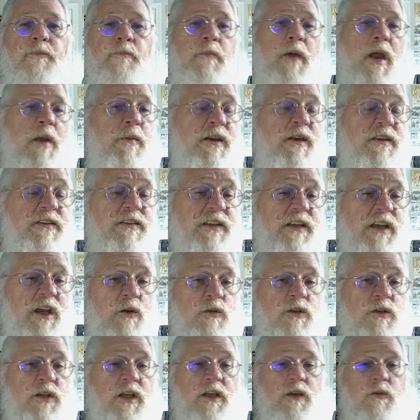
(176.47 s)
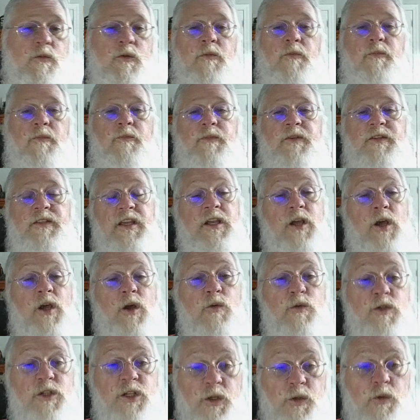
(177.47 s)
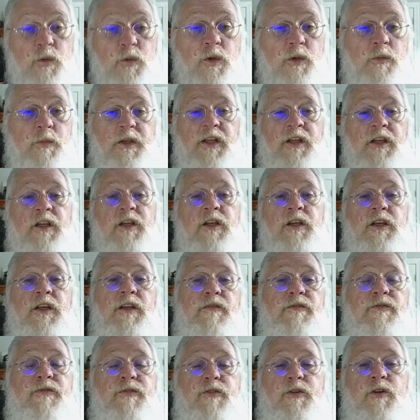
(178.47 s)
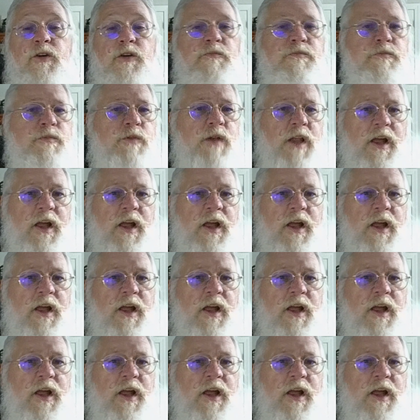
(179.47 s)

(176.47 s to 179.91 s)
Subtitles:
Maybe a CO2 would be good for